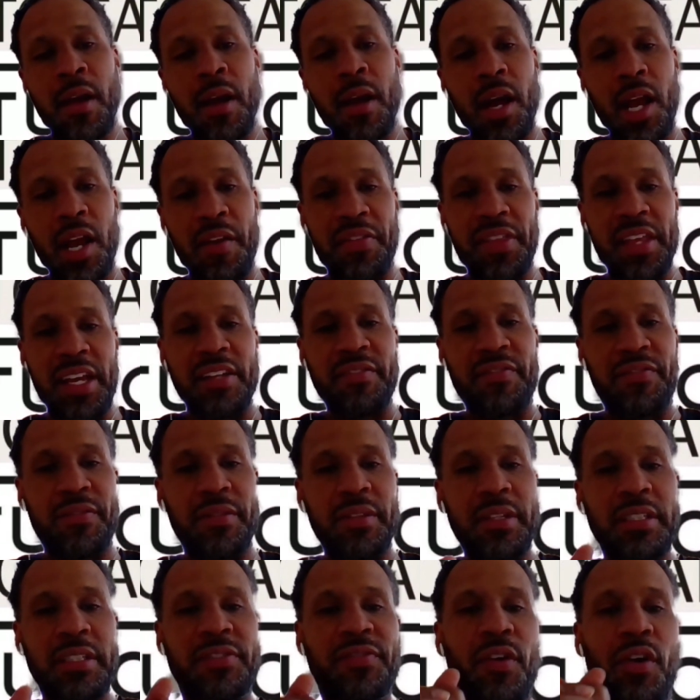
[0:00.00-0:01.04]
everything
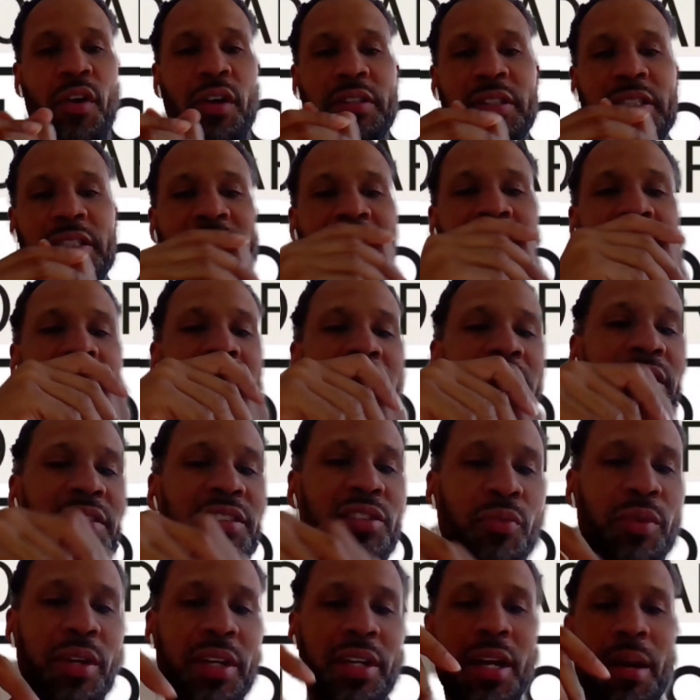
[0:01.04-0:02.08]
as far as a side
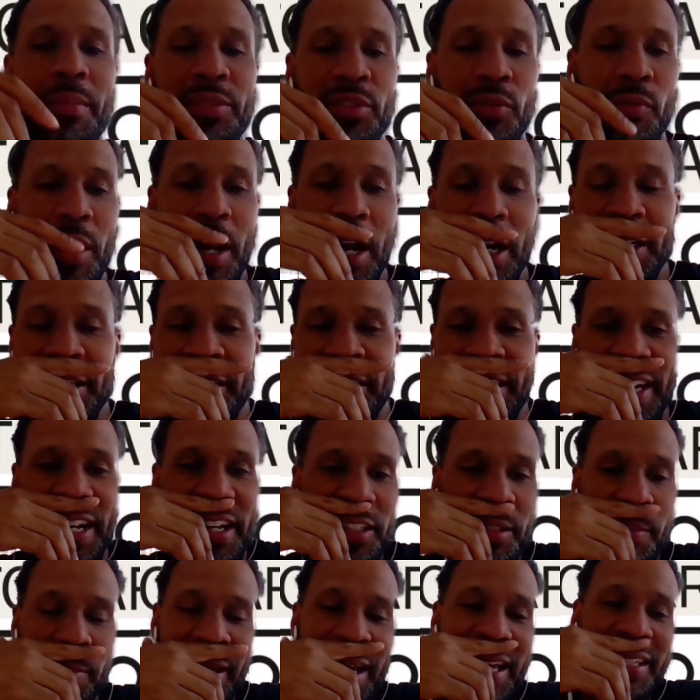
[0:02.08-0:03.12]
hustle when it comes to ride share.
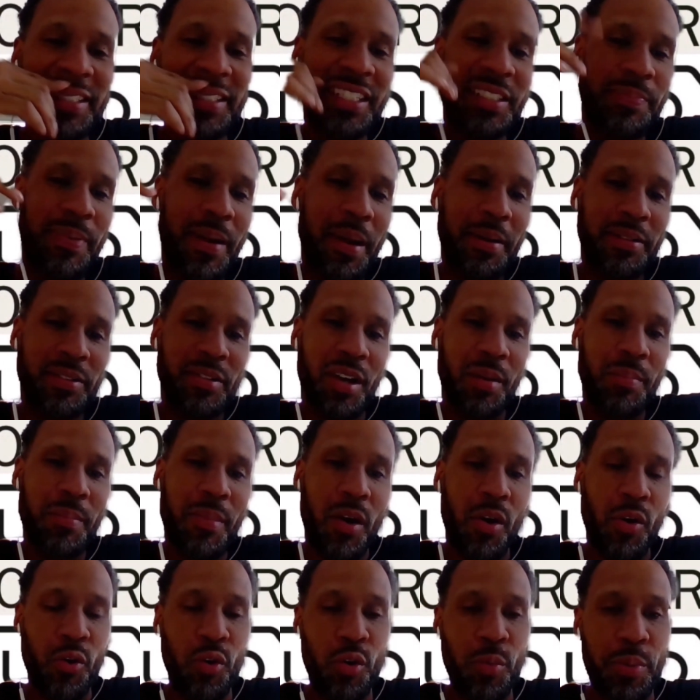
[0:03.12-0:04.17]
So I'm guessing he's probably talking
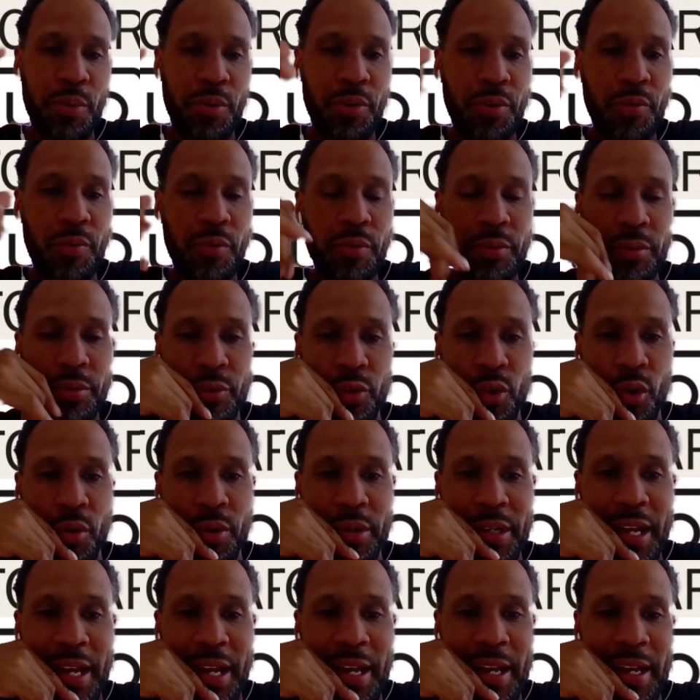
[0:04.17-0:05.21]
about Uber,
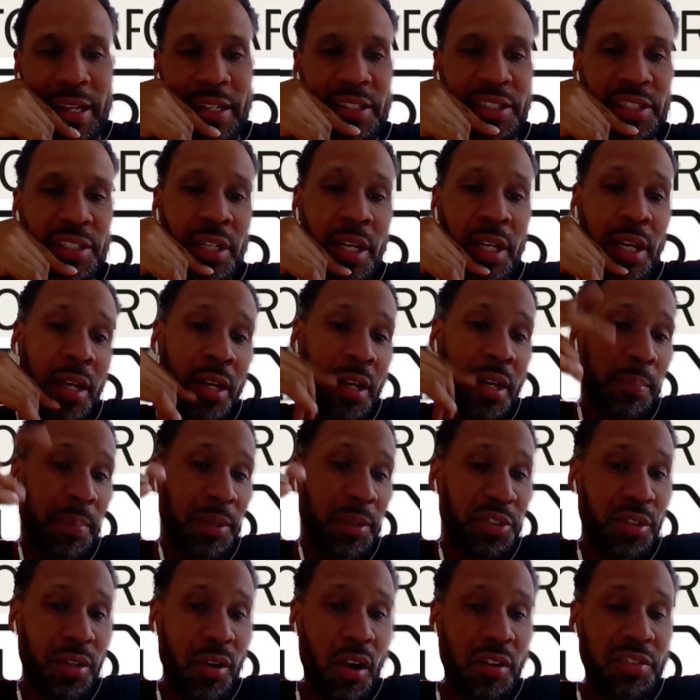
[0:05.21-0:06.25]
DoorDash, but
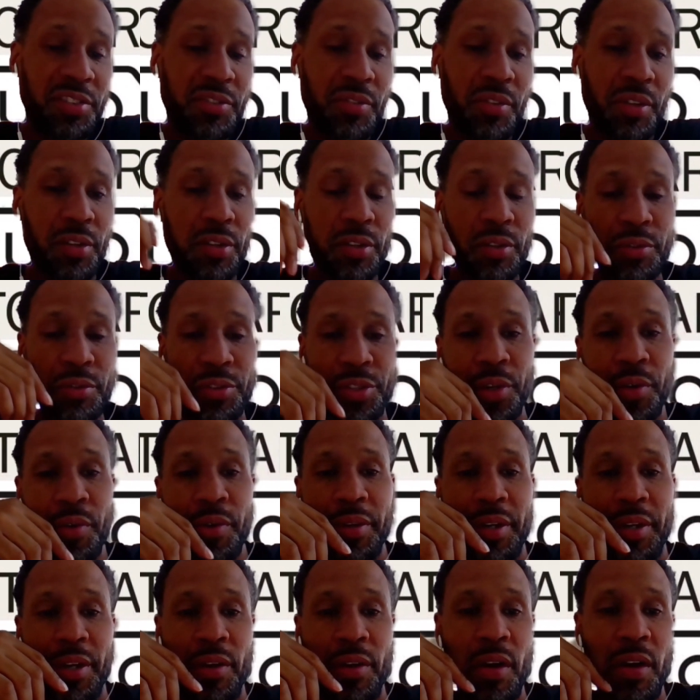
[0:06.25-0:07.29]
you can also include Turo in
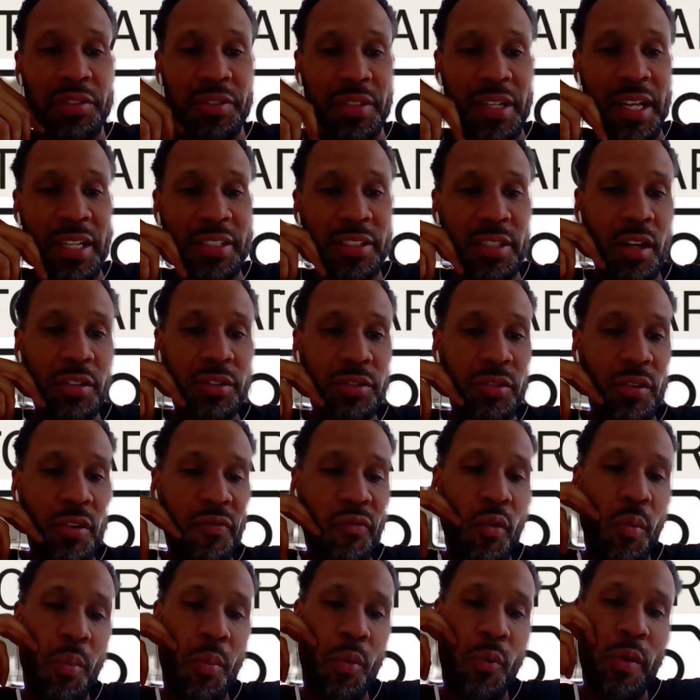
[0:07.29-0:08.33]
there also. That's also a
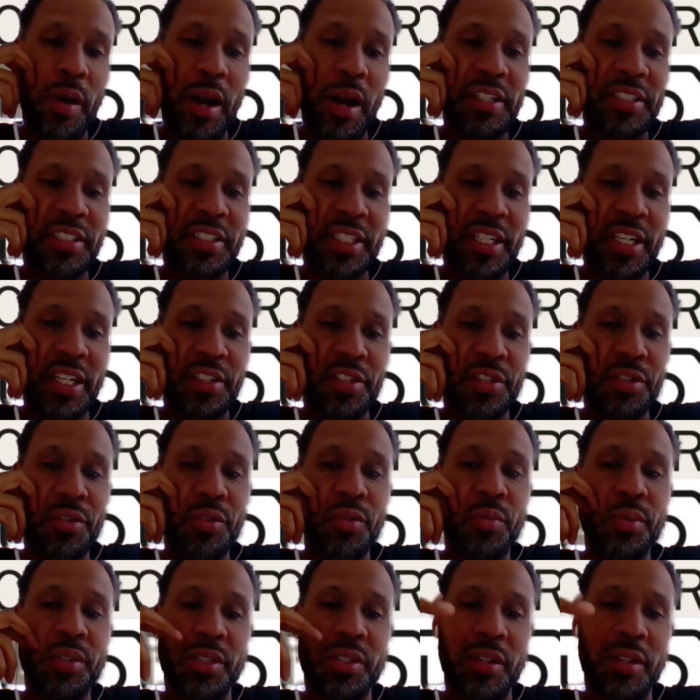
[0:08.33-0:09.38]
form of ride share too.
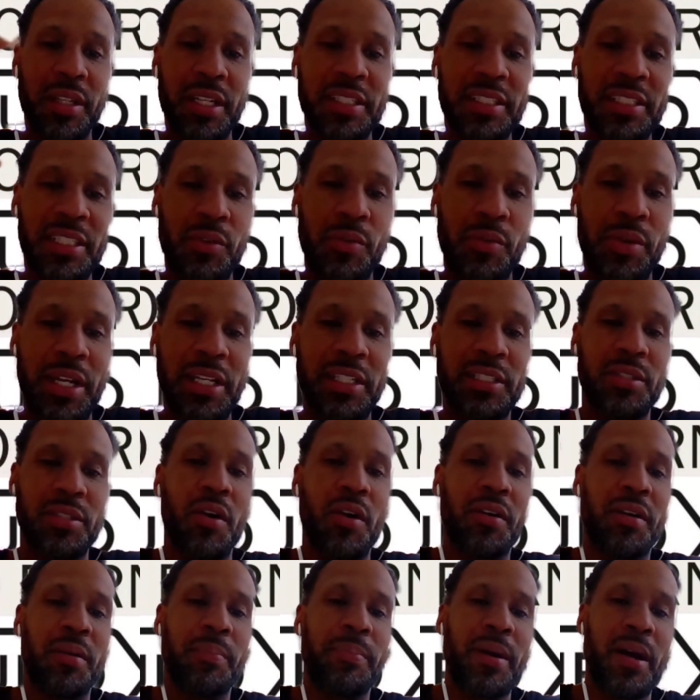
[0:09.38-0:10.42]
So let's see what he's
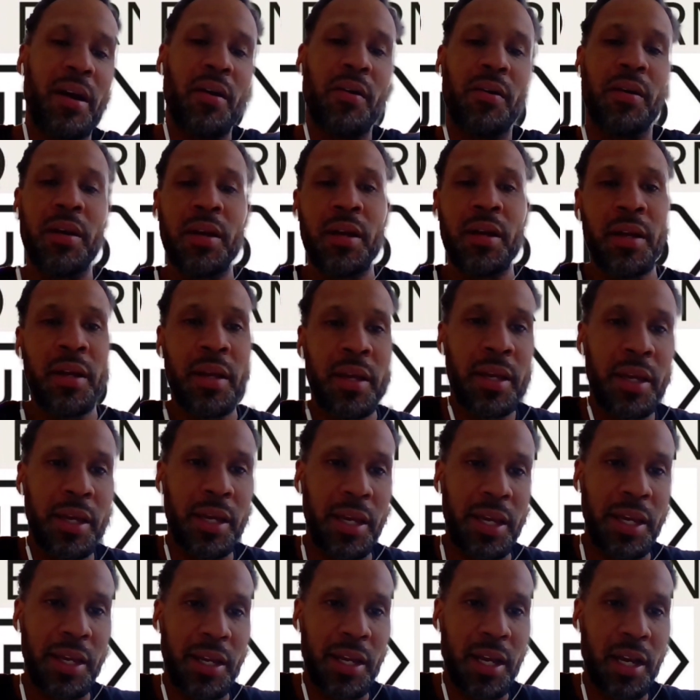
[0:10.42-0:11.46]
talking about.
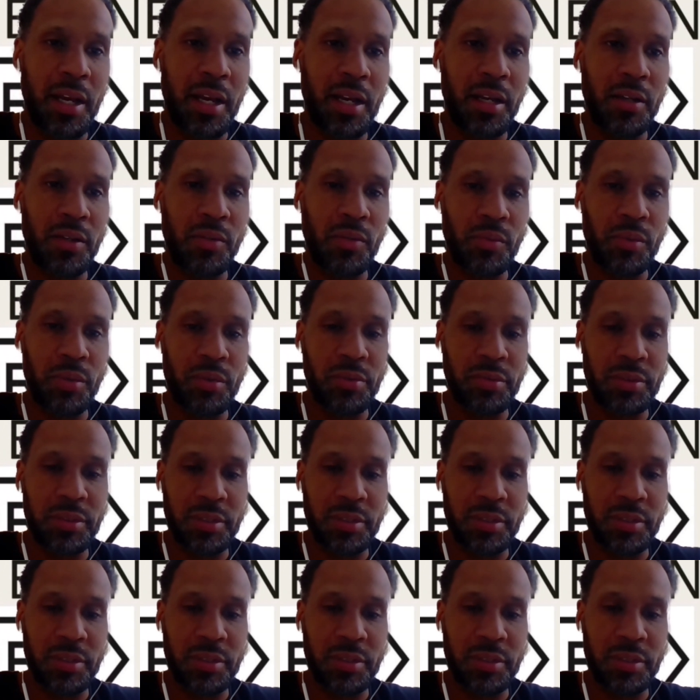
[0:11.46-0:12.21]
And we'll